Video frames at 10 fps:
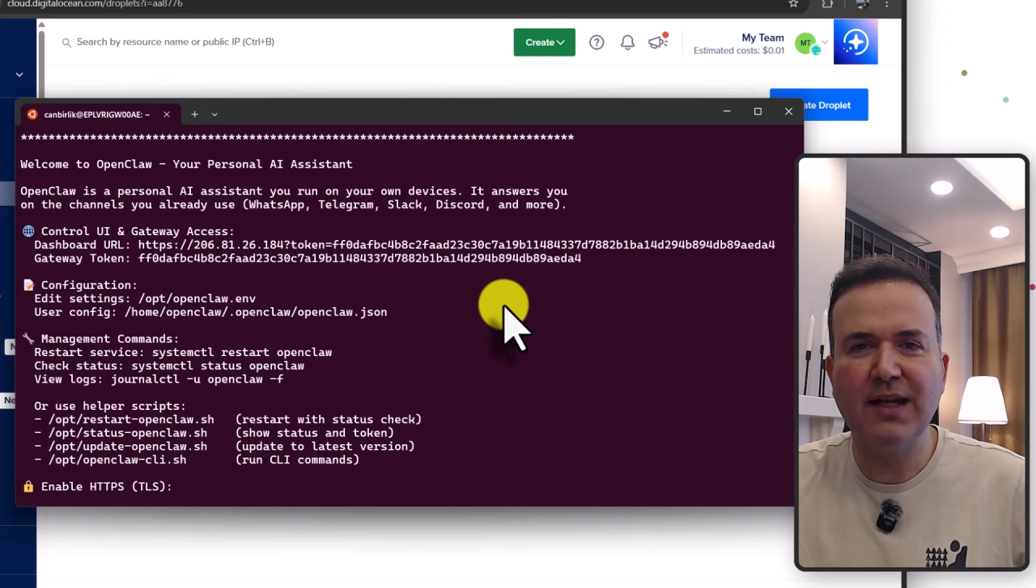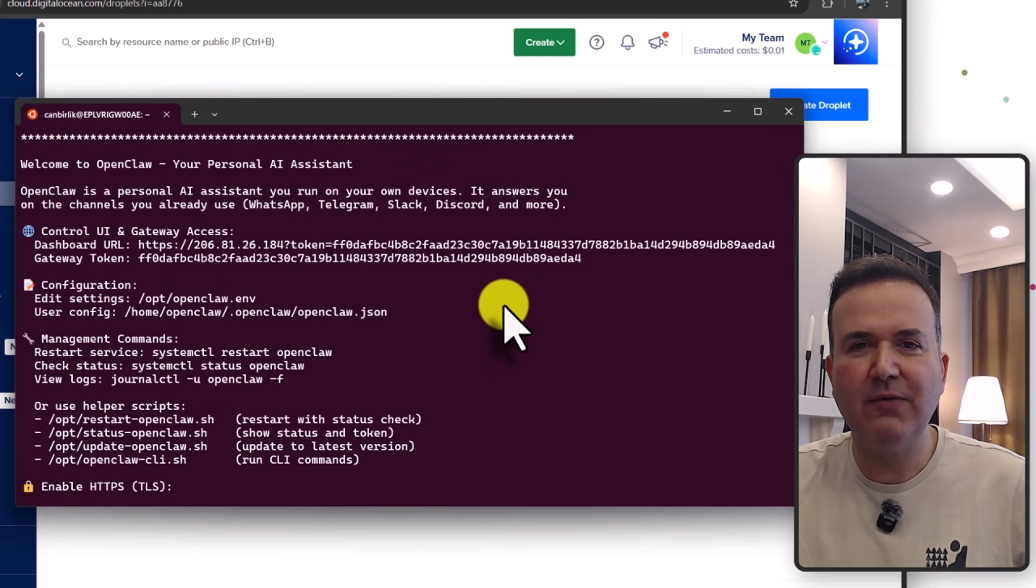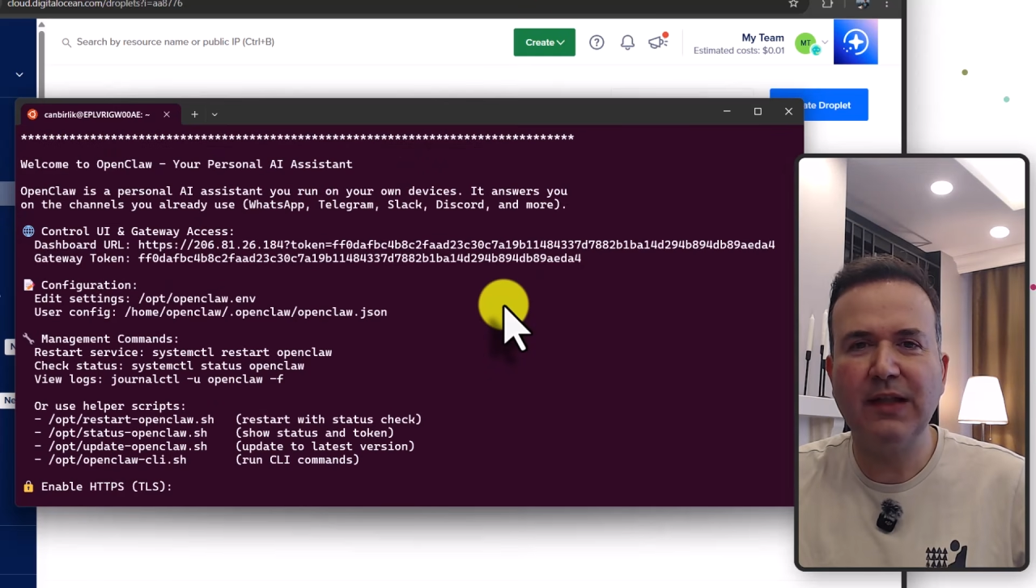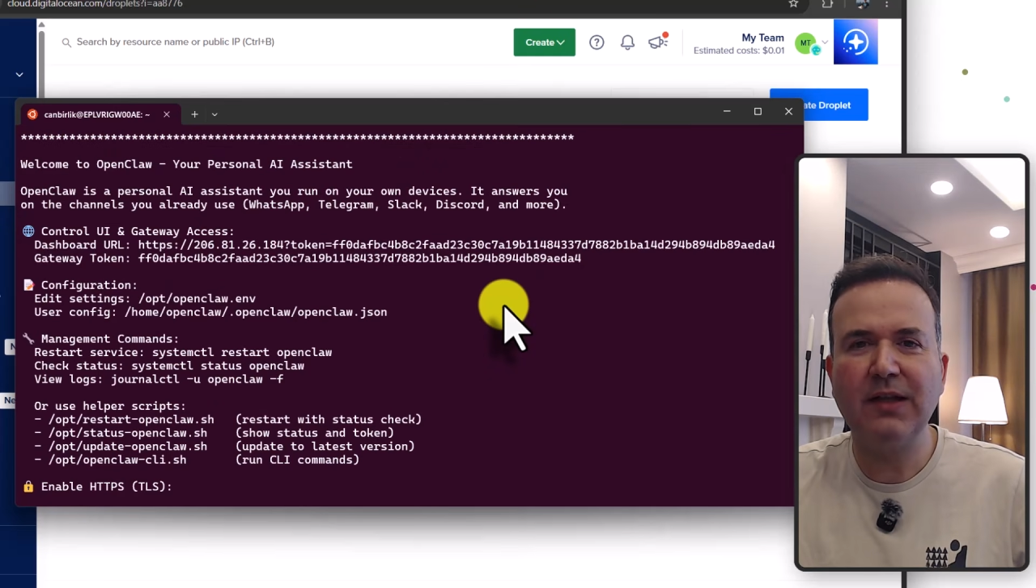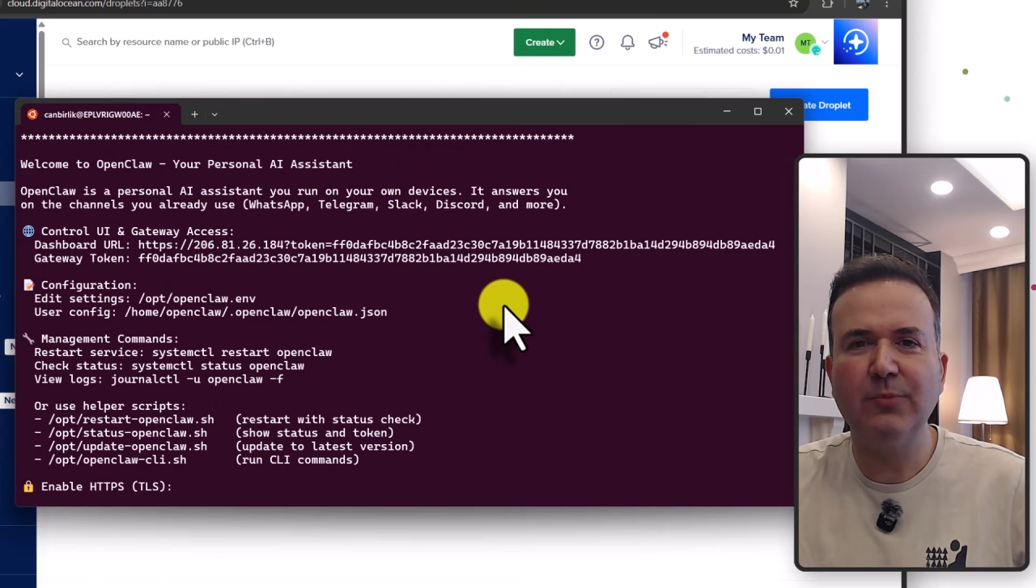a
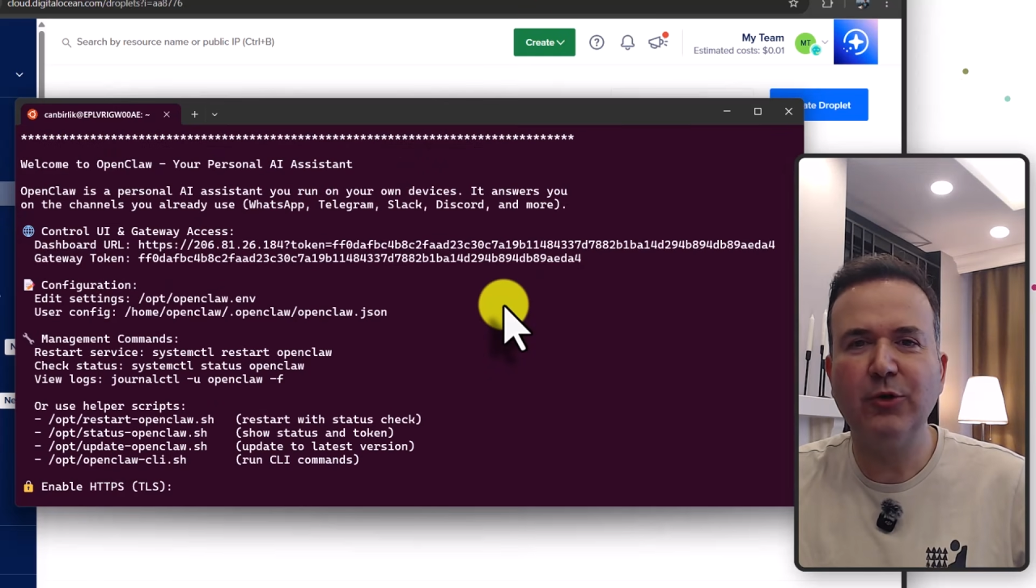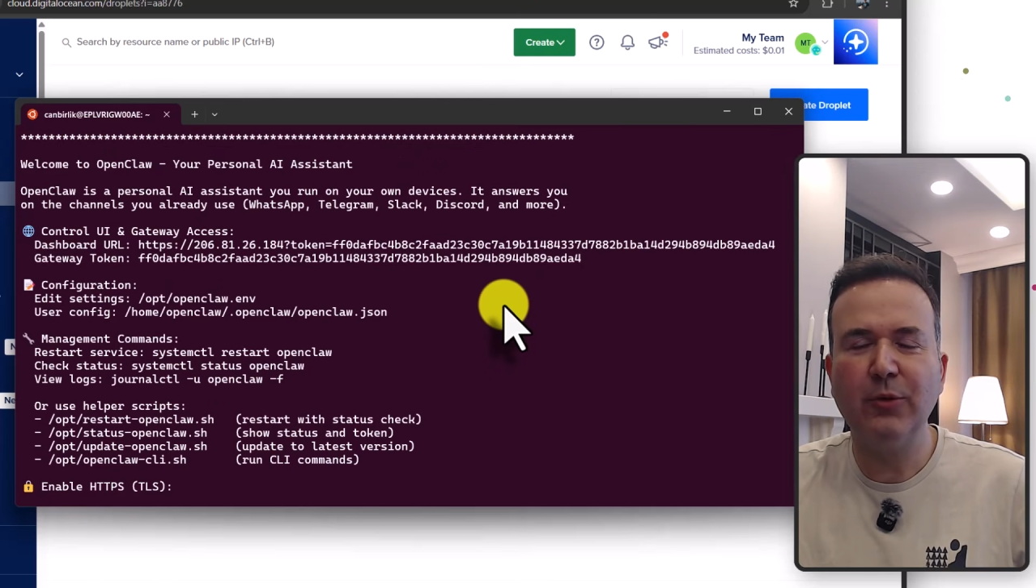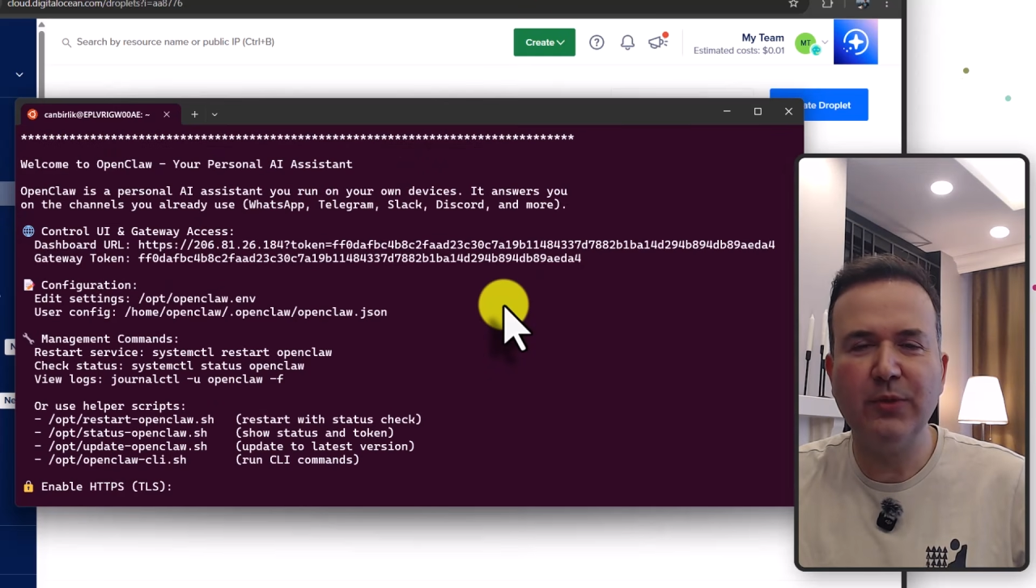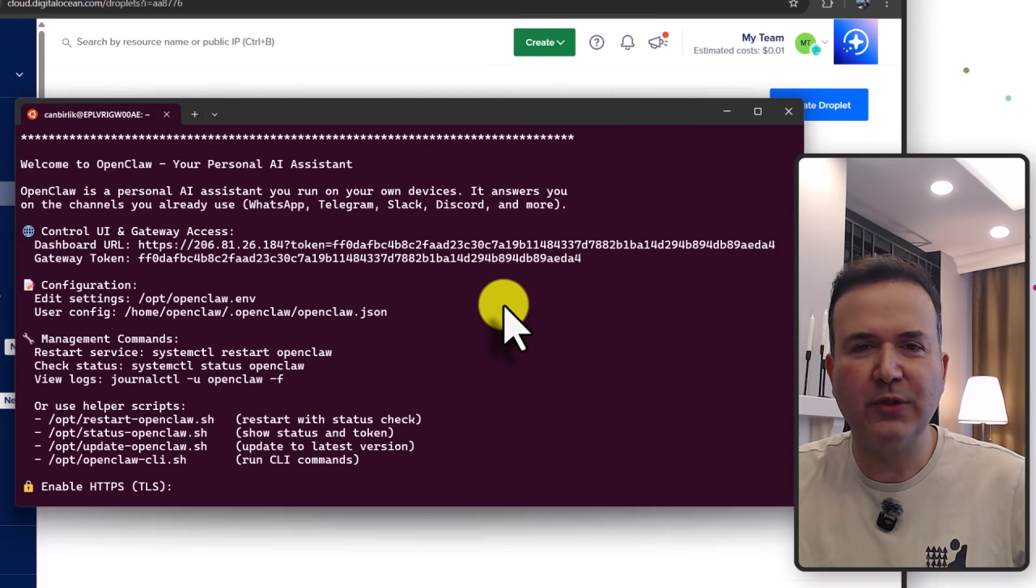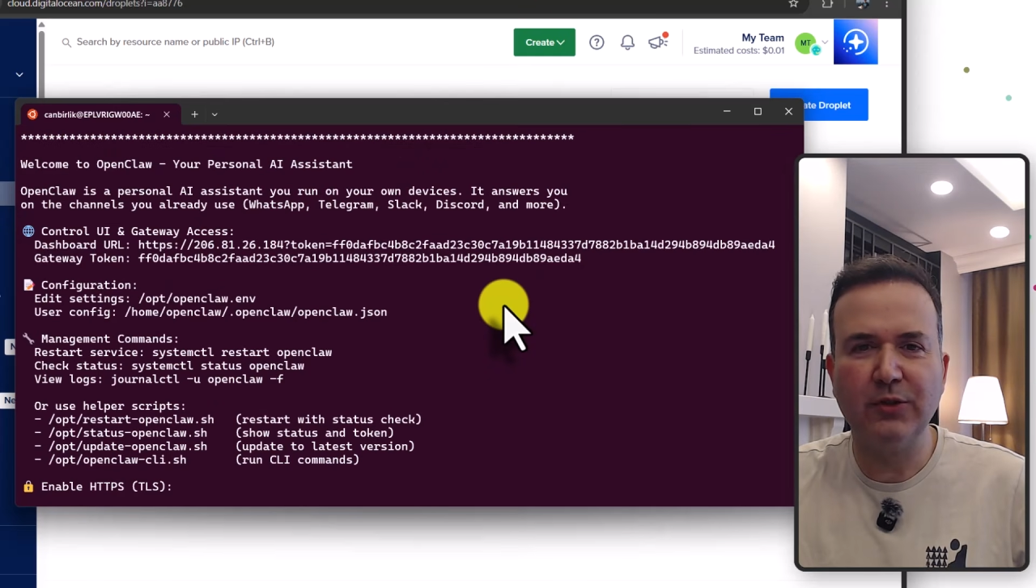welcome to
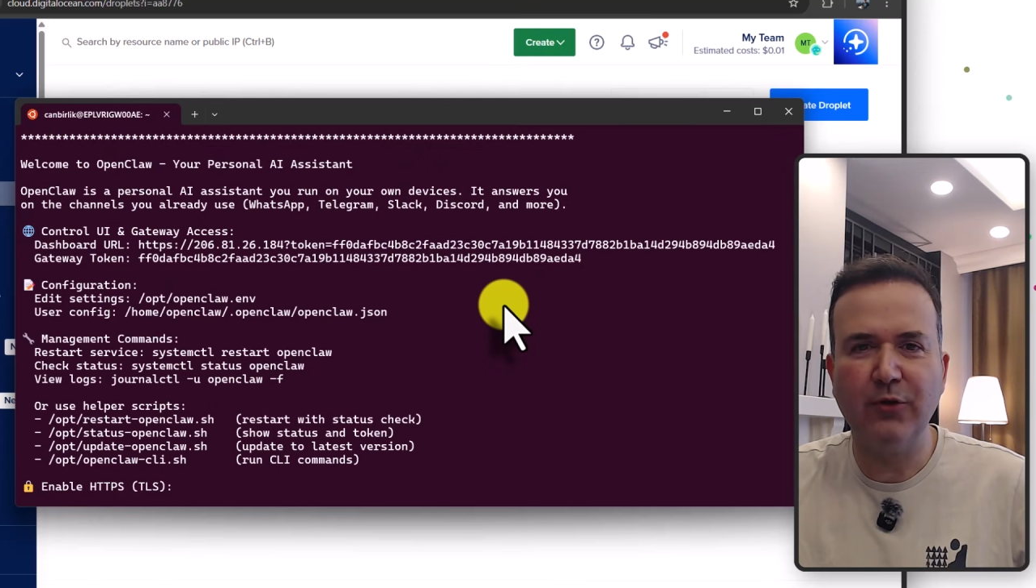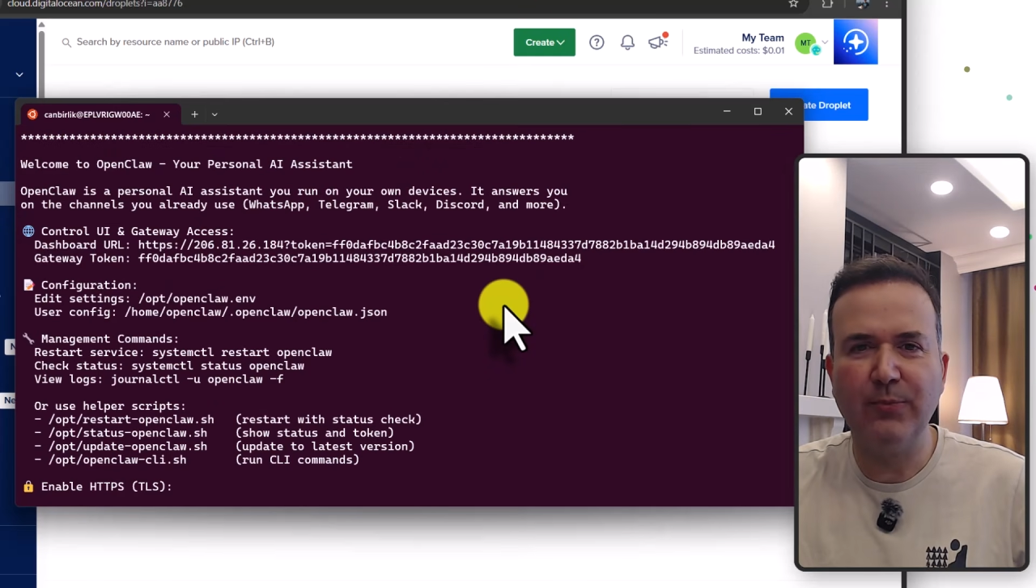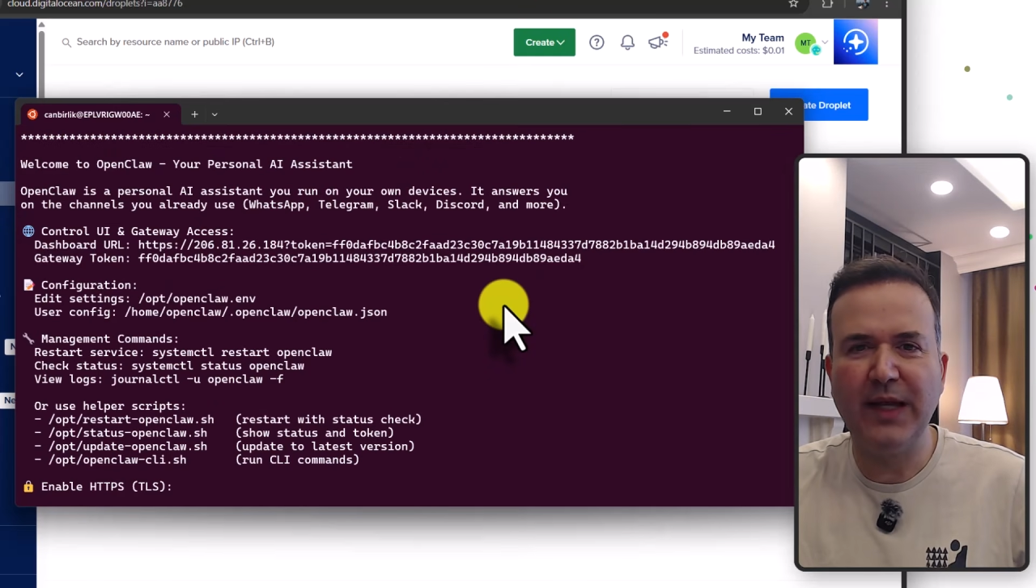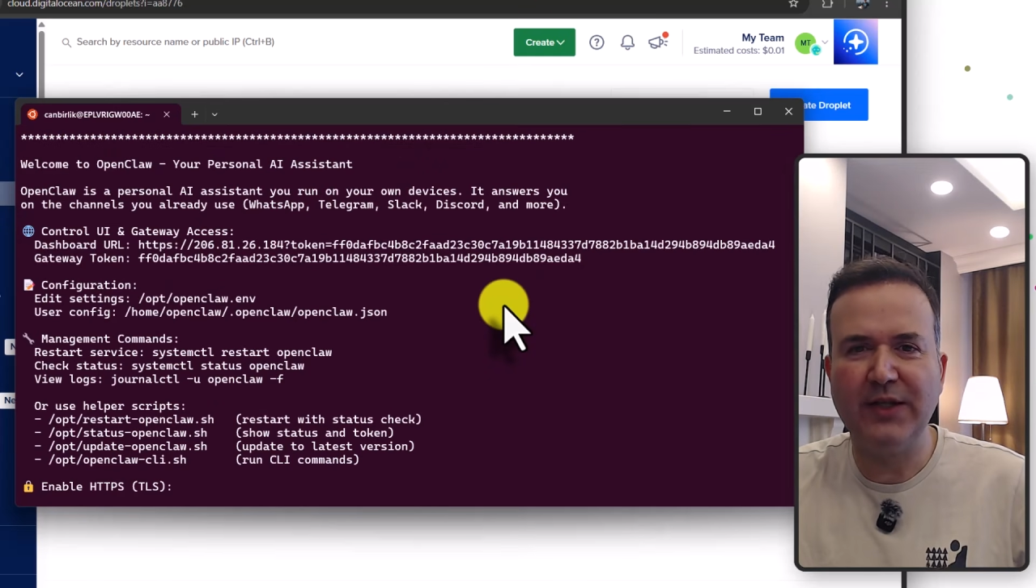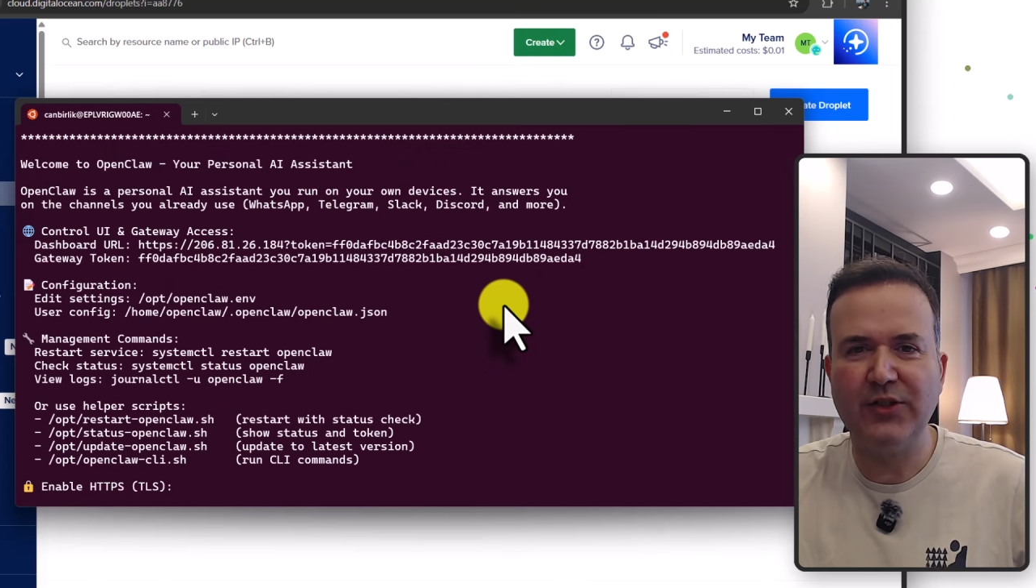OpenClaw
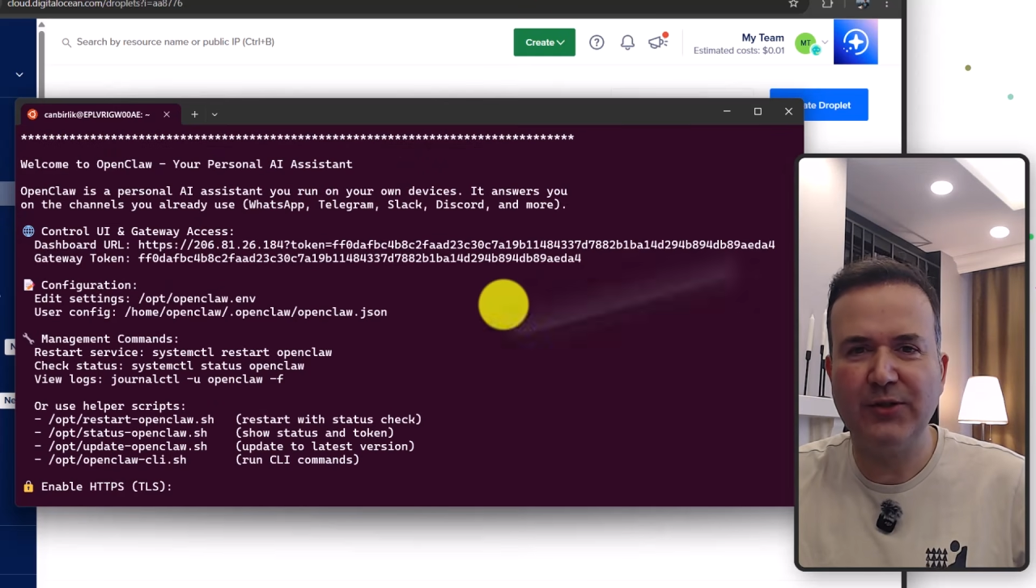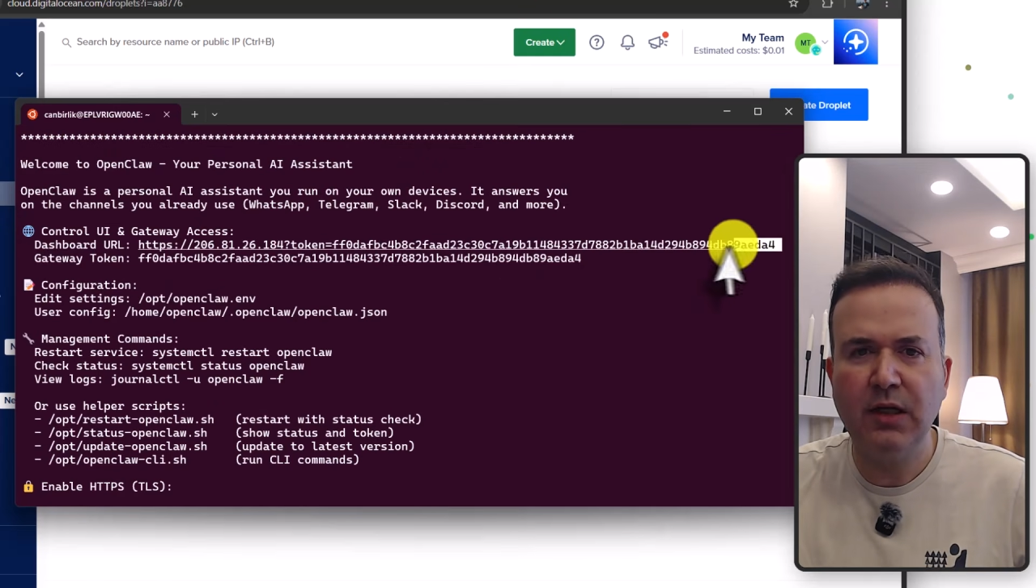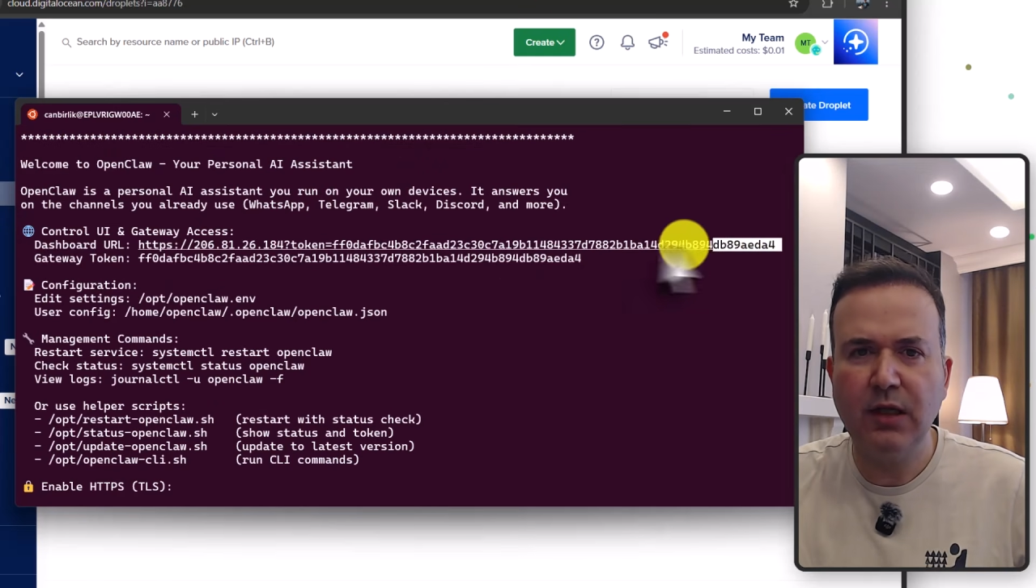page.